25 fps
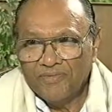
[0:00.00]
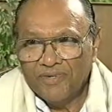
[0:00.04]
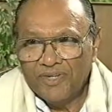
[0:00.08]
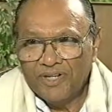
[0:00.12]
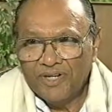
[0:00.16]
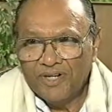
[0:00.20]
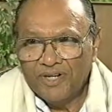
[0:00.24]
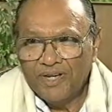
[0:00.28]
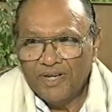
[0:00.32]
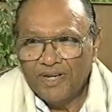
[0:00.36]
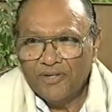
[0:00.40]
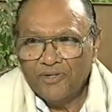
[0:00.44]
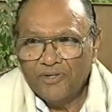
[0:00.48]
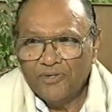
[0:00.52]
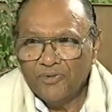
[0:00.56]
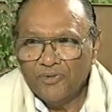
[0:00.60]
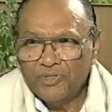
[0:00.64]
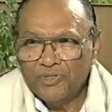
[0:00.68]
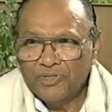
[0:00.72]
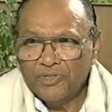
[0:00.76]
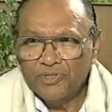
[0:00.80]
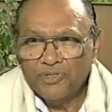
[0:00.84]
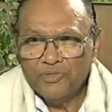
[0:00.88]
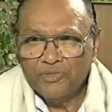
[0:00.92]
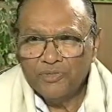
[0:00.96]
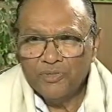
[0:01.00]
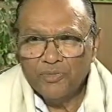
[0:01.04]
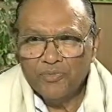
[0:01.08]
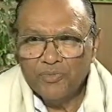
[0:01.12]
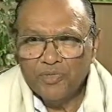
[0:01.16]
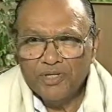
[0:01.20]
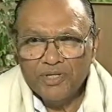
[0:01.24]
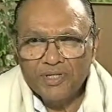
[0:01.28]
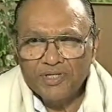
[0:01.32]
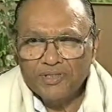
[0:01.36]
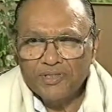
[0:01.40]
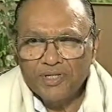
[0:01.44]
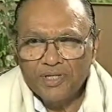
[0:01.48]
Well, I don't think so,
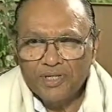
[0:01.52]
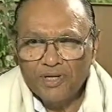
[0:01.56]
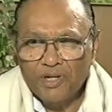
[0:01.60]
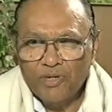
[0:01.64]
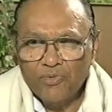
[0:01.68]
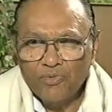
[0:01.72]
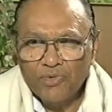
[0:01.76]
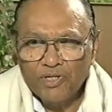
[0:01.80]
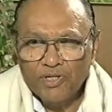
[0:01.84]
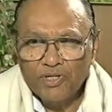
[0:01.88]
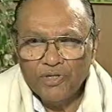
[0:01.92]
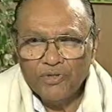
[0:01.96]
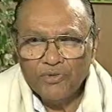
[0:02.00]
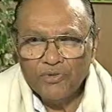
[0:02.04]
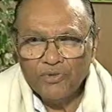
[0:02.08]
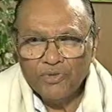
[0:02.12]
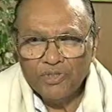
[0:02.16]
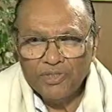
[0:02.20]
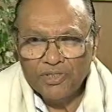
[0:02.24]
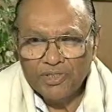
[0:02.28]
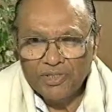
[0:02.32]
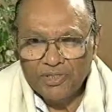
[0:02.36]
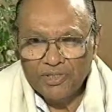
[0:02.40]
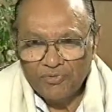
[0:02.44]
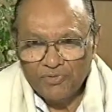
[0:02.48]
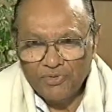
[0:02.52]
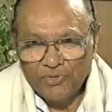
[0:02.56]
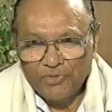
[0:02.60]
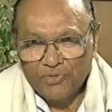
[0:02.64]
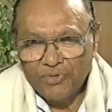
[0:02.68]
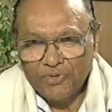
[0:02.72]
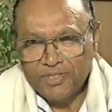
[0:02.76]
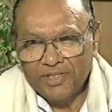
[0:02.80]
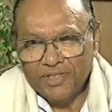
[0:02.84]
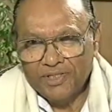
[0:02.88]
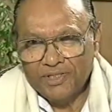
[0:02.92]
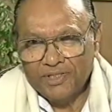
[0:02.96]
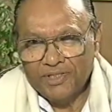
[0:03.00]
because they're all working together. If you
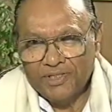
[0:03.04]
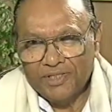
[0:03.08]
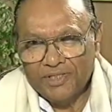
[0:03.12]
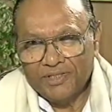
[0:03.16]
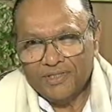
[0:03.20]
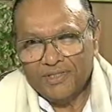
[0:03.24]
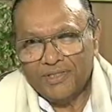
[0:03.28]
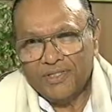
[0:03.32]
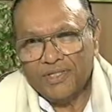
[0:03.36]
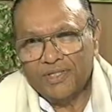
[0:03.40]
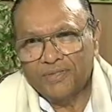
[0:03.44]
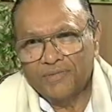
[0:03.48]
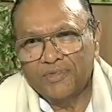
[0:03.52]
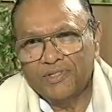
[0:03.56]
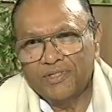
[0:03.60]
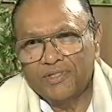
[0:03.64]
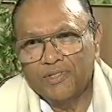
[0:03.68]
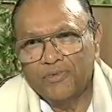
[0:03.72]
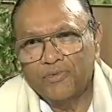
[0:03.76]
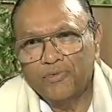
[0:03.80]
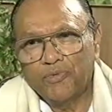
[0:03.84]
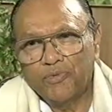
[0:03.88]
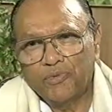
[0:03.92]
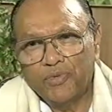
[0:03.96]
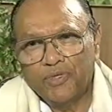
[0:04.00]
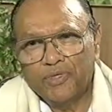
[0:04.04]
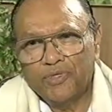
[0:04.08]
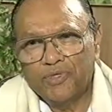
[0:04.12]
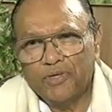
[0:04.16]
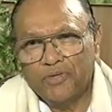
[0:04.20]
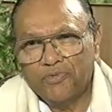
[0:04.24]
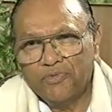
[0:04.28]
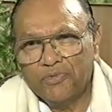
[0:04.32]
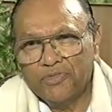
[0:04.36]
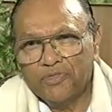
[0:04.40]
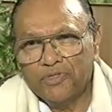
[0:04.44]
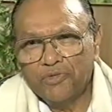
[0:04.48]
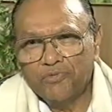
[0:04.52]
look at it yesterday when they were opening the
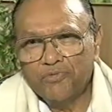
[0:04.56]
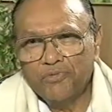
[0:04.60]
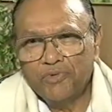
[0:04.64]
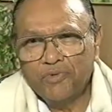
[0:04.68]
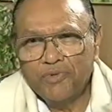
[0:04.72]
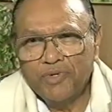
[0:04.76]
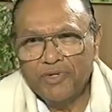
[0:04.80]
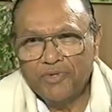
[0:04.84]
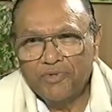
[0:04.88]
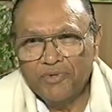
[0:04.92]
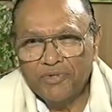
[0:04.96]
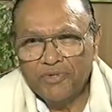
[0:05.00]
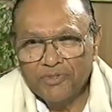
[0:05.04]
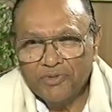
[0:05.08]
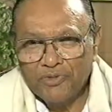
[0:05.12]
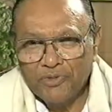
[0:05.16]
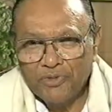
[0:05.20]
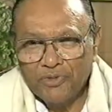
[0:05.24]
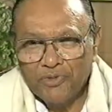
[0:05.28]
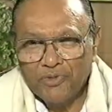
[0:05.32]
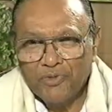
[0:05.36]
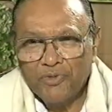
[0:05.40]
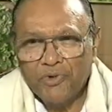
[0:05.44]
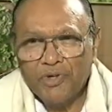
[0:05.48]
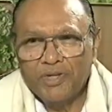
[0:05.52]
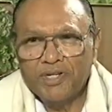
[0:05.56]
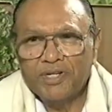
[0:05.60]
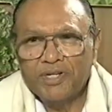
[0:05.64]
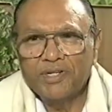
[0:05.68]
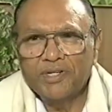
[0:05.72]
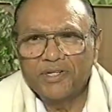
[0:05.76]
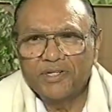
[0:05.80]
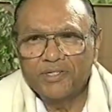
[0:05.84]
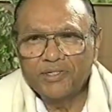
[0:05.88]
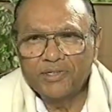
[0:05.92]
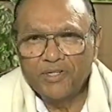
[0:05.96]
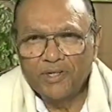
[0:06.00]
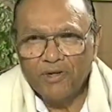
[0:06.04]
office, everybody was trying to
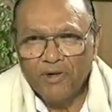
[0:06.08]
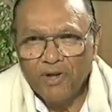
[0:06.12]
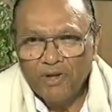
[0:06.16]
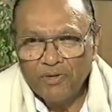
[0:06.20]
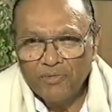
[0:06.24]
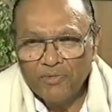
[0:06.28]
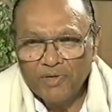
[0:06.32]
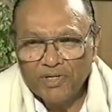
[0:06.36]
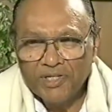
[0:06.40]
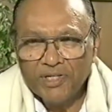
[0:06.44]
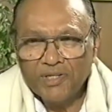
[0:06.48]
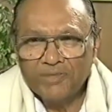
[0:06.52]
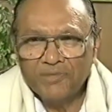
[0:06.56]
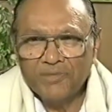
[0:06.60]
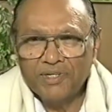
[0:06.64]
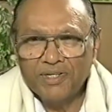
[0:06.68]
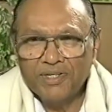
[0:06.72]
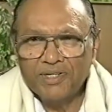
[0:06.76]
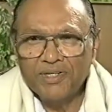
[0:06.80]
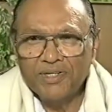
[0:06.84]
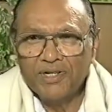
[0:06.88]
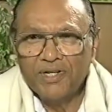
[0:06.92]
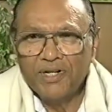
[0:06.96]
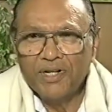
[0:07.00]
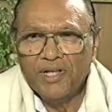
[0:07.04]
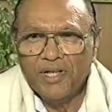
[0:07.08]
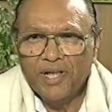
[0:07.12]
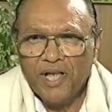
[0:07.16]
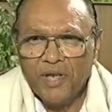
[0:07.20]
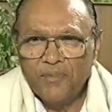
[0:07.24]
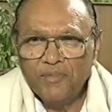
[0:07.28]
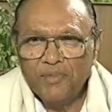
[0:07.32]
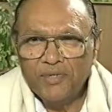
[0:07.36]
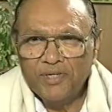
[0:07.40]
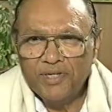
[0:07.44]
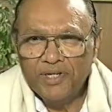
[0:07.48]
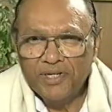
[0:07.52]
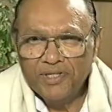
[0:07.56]
coordinating. They're all working very
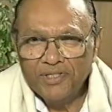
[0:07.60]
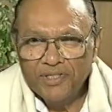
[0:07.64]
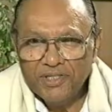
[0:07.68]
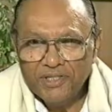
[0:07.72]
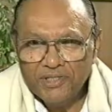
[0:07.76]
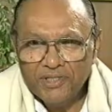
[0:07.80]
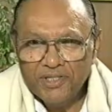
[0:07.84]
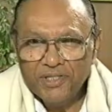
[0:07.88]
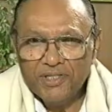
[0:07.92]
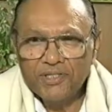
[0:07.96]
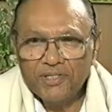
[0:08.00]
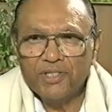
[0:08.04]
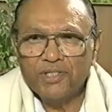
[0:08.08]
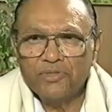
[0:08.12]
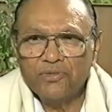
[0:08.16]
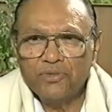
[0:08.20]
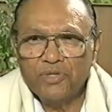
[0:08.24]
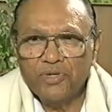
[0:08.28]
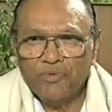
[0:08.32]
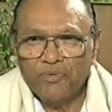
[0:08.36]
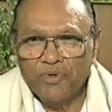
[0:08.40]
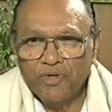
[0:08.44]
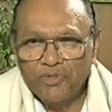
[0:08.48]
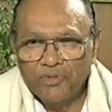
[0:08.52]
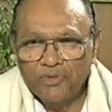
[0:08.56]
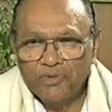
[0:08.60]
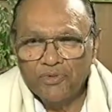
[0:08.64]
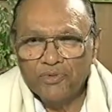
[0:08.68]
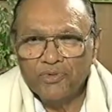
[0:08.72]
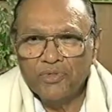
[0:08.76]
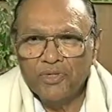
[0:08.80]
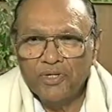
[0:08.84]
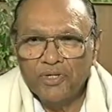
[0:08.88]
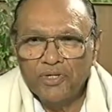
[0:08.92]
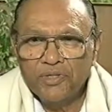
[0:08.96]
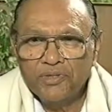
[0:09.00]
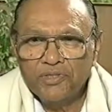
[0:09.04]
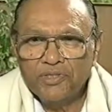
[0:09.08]
happily, and they said that they want
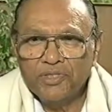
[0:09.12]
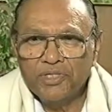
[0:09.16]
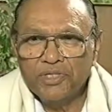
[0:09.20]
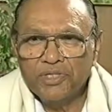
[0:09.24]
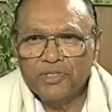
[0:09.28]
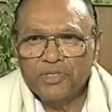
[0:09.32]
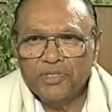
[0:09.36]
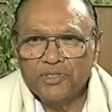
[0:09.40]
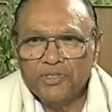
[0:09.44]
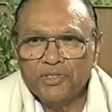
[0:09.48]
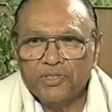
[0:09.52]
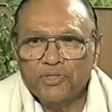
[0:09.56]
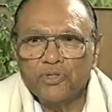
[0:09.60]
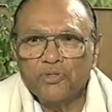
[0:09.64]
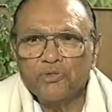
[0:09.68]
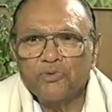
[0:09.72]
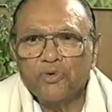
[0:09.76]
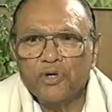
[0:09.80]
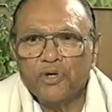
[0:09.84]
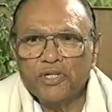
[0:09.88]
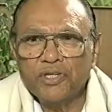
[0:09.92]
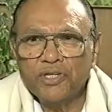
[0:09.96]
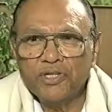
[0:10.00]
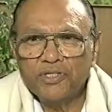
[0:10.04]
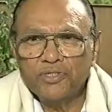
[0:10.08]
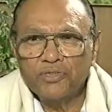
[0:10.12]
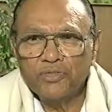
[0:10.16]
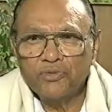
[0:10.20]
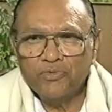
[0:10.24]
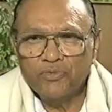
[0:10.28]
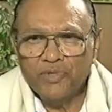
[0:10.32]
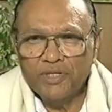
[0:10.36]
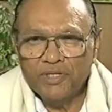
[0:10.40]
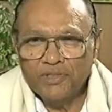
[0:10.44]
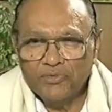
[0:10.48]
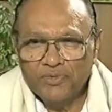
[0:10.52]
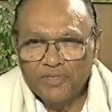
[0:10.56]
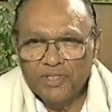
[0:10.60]
to say that they should
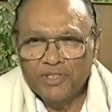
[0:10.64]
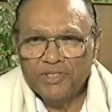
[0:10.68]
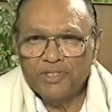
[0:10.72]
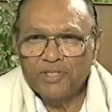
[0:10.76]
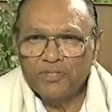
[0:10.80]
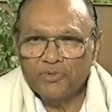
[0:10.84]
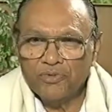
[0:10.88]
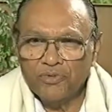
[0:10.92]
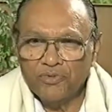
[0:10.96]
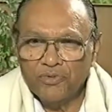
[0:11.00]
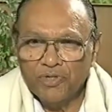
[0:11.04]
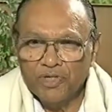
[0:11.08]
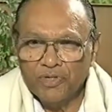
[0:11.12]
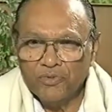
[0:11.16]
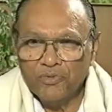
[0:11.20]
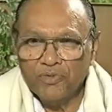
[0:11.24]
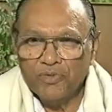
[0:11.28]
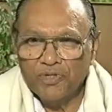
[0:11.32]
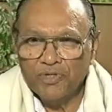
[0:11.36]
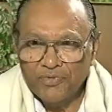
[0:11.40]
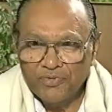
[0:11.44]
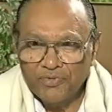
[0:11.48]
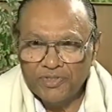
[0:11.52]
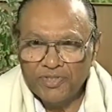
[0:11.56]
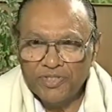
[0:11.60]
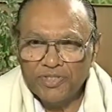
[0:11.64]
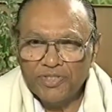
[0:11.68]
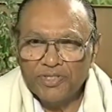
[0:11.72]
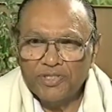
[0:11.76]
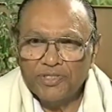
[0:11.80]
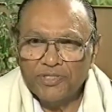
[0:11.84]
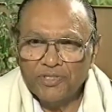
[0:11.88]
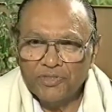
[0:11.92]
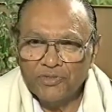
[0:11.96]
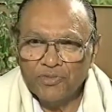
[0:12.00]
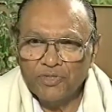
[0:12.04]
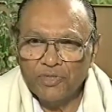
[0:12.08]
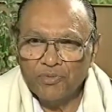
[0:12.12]
coordination work well, they should work more
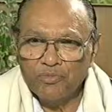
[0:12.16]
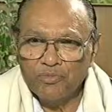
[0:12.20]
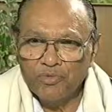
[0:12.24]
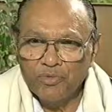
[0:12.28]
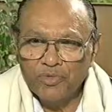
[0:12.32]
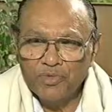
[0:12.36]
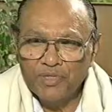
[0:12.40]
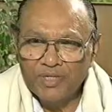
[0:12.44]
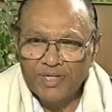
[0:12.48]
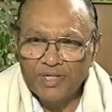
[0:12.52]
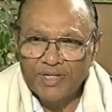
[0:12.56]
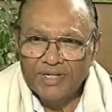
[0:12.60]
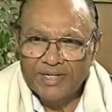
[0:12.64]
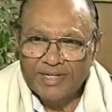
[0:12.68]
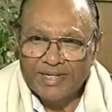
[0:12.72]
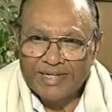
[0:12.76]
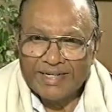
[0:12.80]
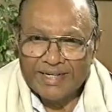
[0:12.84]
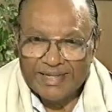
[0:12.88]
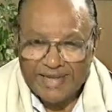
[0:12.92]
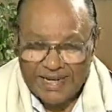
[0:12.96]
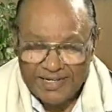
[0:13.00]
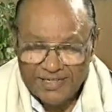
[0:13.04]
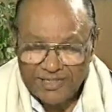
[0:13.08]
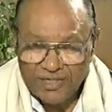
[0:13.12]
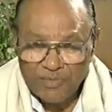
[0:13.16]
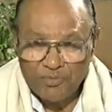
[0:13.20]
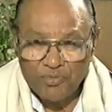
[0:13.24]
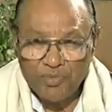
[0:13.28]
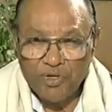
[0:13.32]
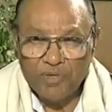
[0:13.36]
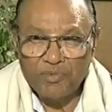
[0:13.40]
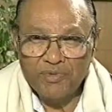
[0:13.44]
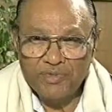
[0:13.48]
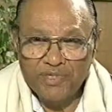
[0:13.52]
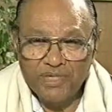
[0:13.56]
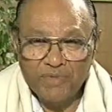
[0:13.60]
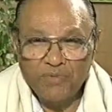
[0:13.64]
efficiently, they should have more interaction
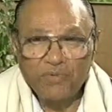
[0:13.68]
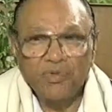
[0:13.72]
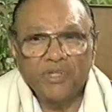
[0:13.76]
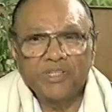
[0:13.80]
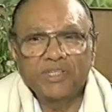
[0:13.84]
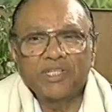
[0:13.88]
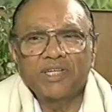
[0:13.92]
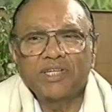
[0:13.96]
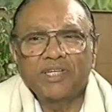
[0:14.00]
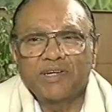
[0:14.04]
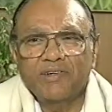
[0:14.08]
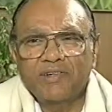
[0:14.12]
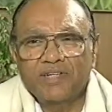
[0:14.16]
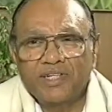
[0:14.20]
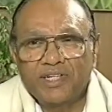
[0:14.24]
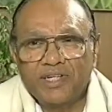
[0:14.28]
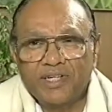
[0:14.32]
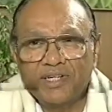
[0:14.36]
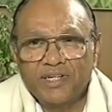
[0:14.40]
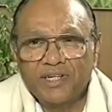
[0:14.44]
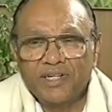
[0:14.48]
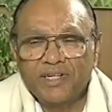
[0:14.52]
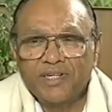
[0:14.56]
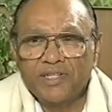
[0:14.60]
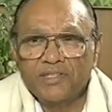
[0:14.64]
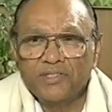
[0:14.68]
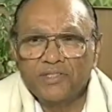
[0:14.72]
probably than what they had earlier.